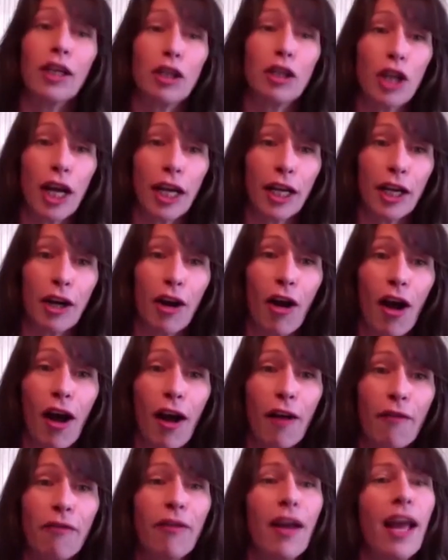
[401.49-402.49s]
check it
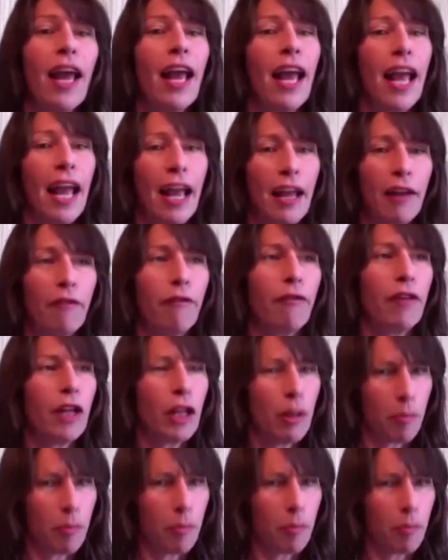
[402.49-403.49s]
off and feel
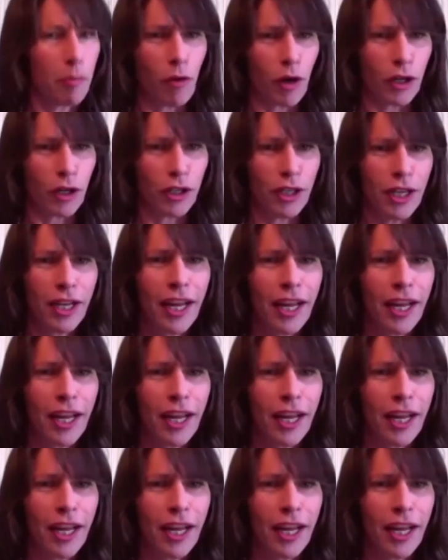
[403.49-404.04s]
empowered